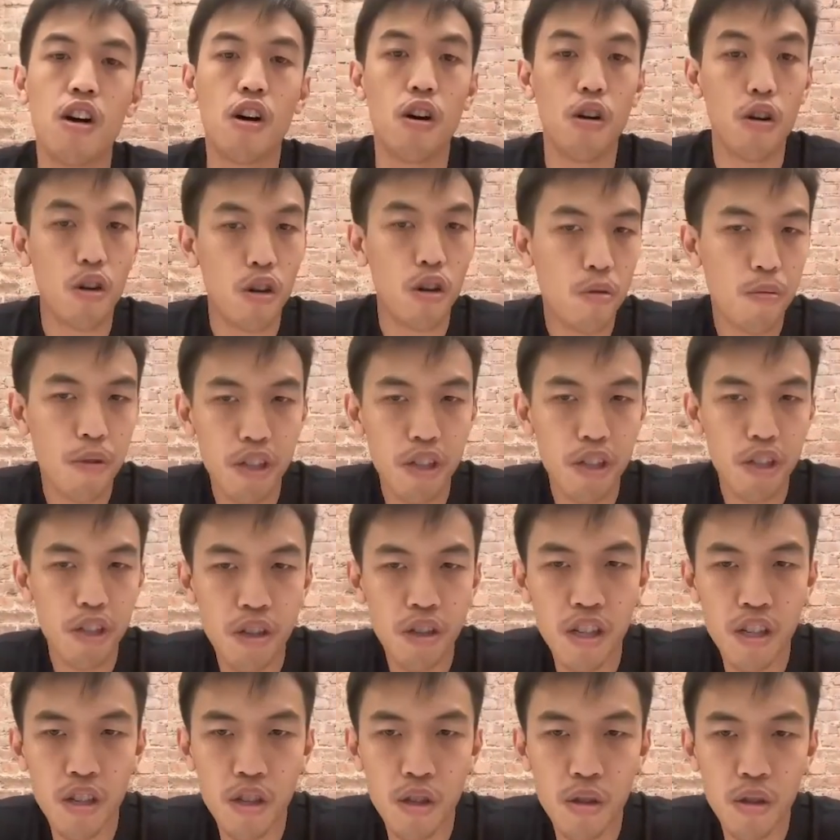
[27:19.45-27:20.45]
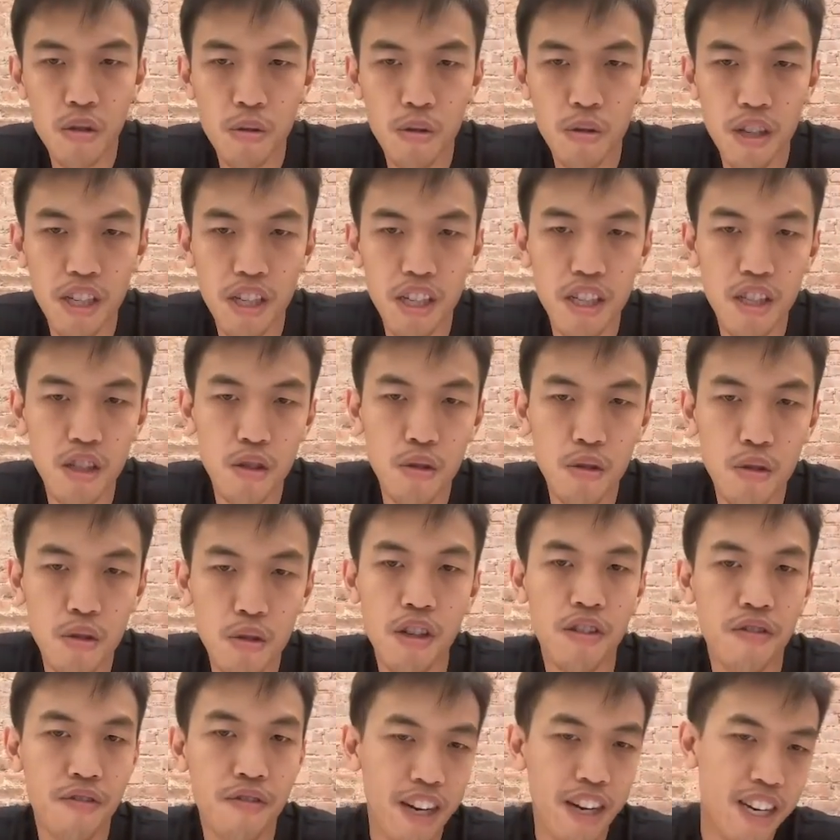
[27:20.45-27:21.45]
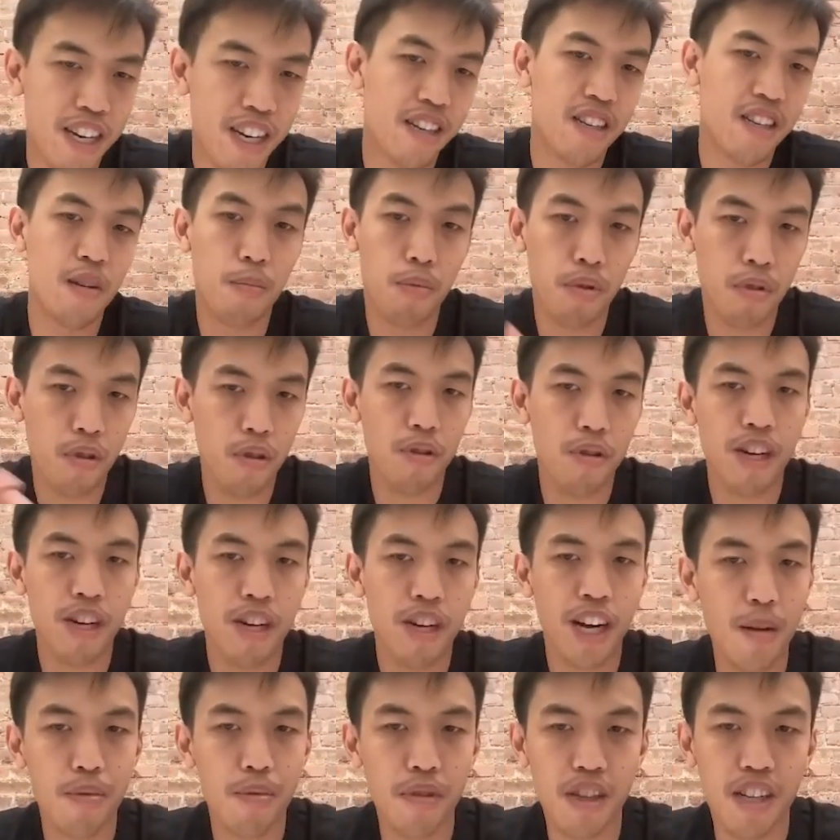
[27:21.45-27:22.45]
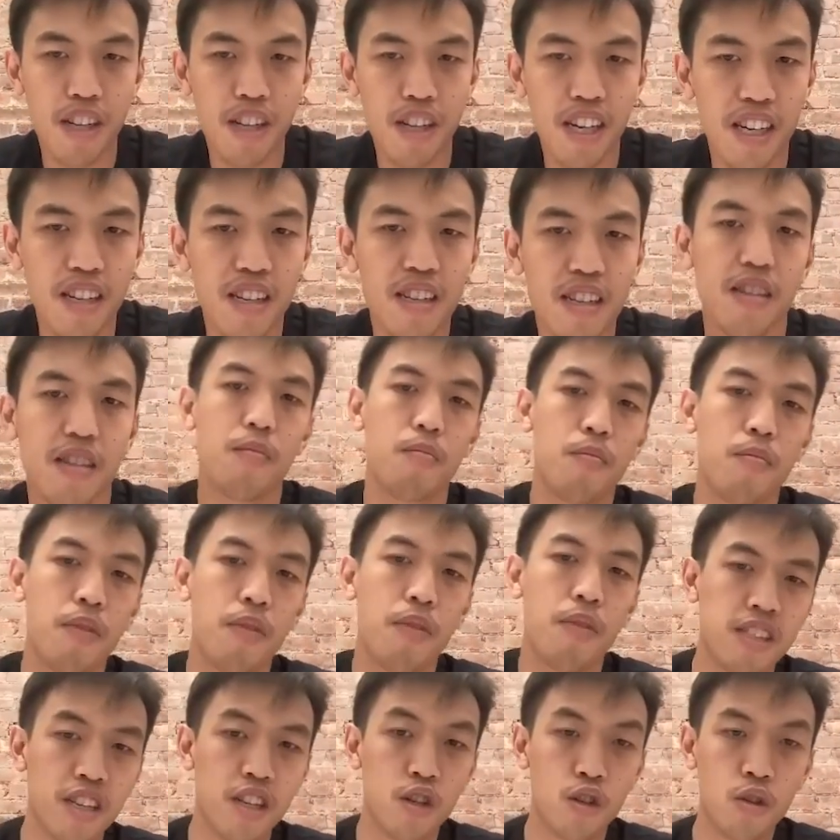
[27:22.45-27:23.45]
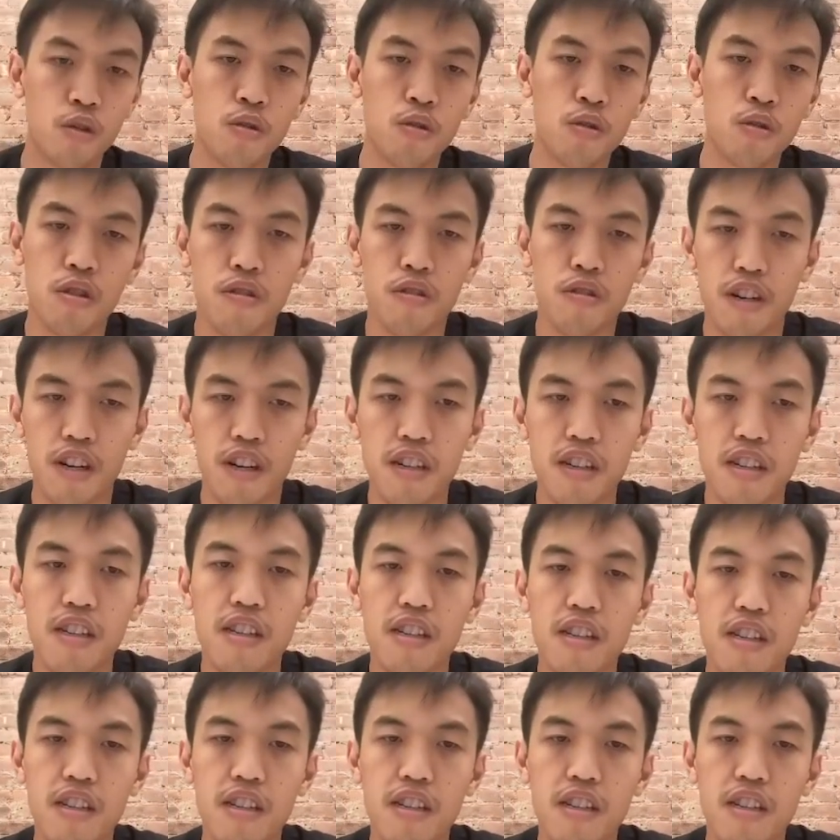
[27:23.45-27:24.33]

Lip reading: Or what you can do is you can deploy Hyperlane basically to Zora,